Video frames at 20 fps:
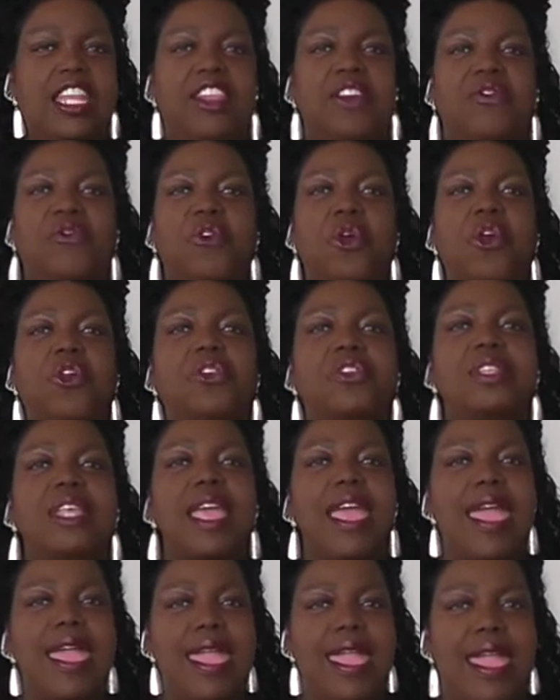The
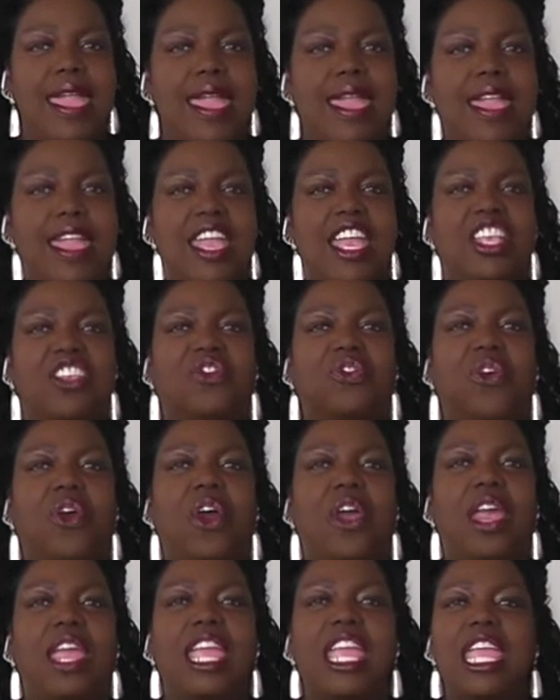first A is
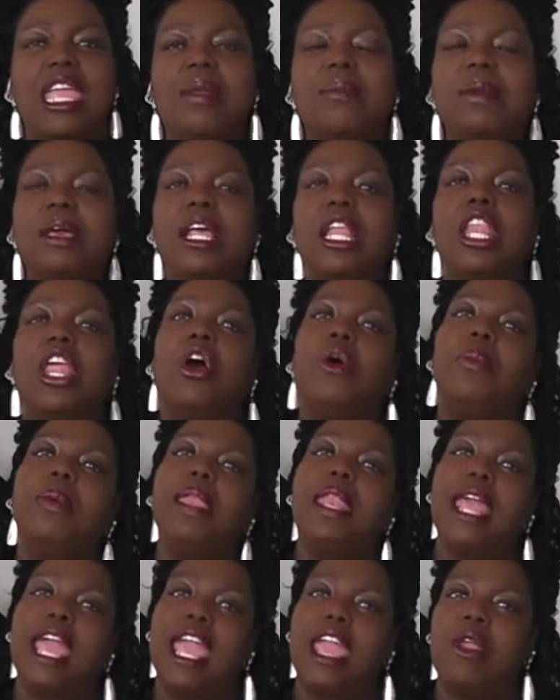for our
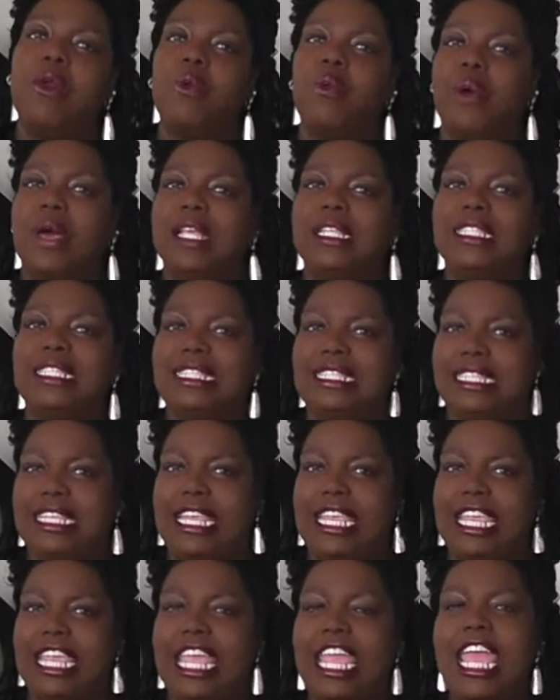hemoglobin
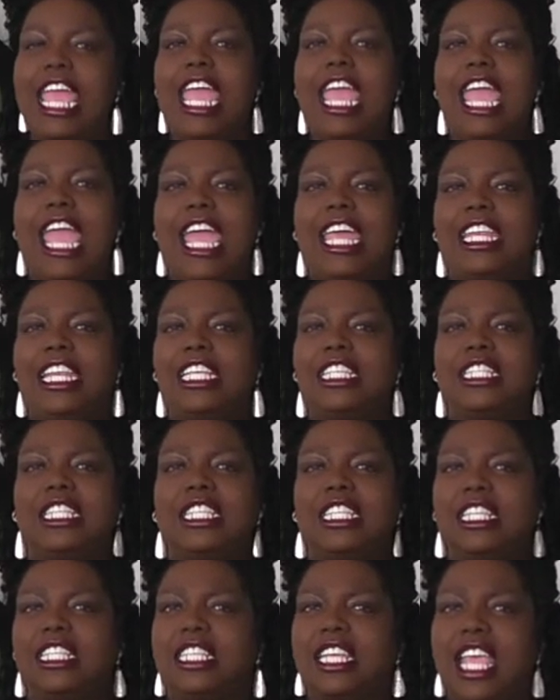A1C. And this
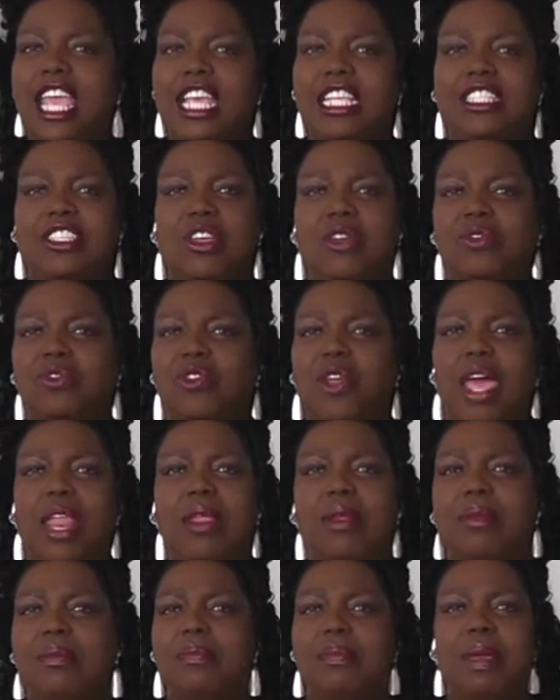is a test. Don't try
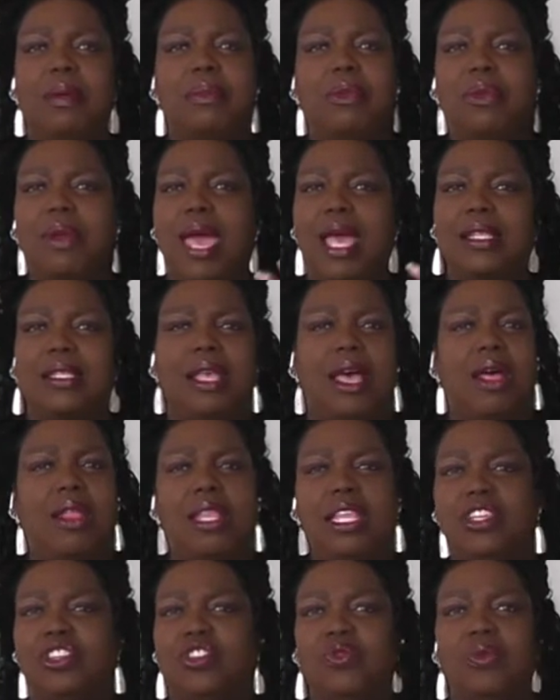to memorize
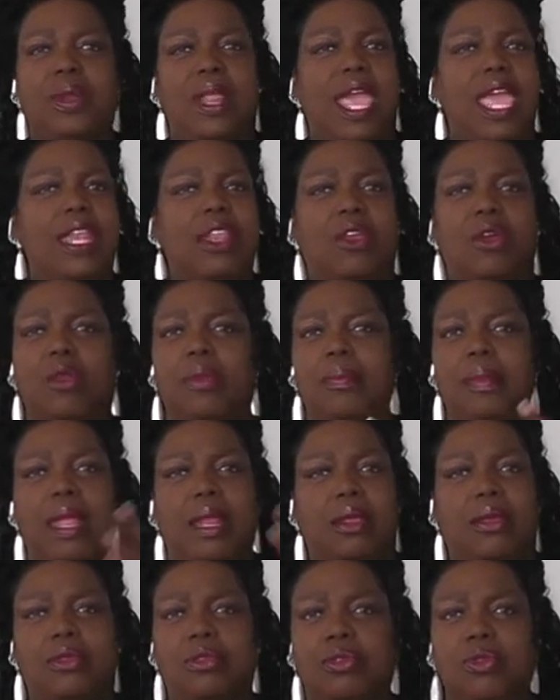all this. You would have had to go to
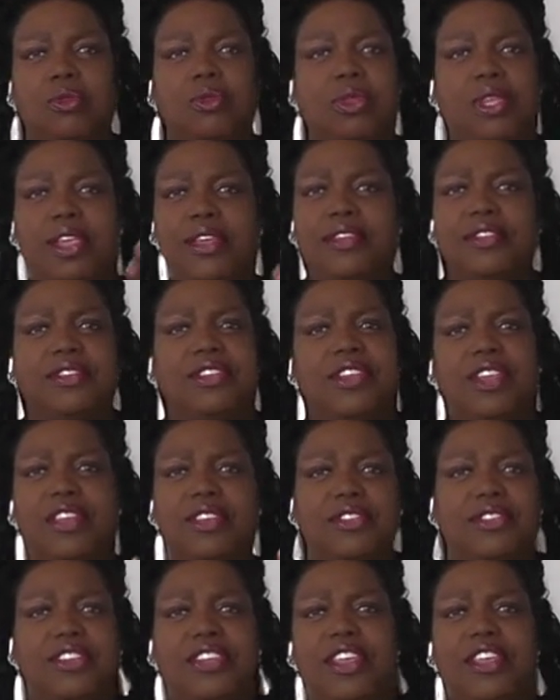medical school years and
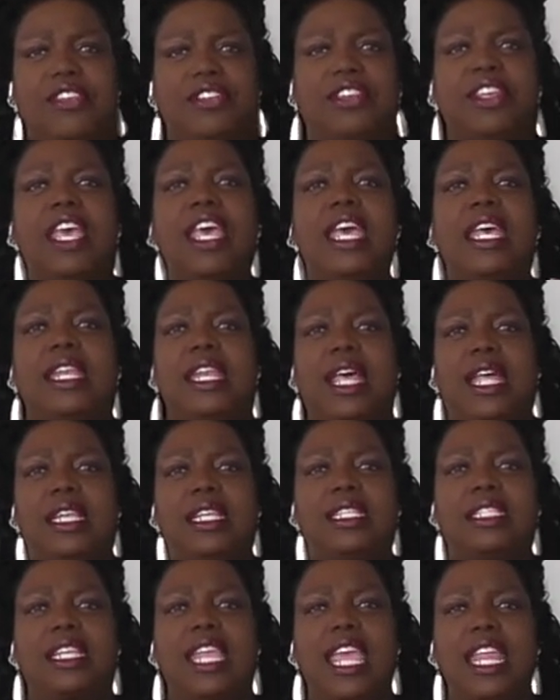years to
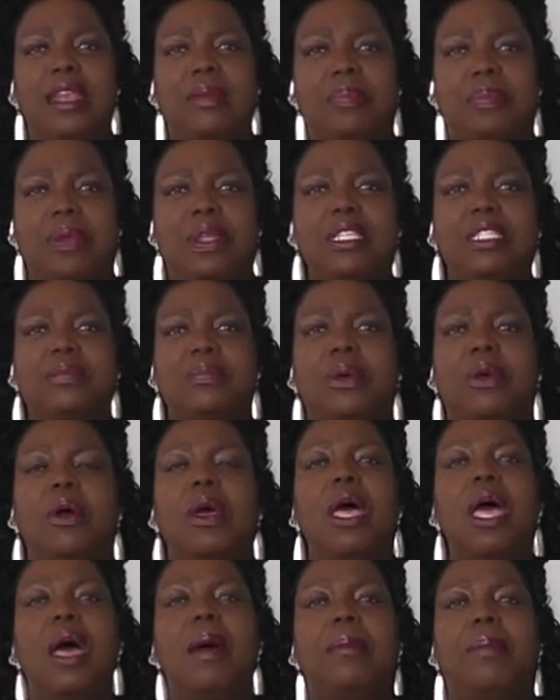understand the principle.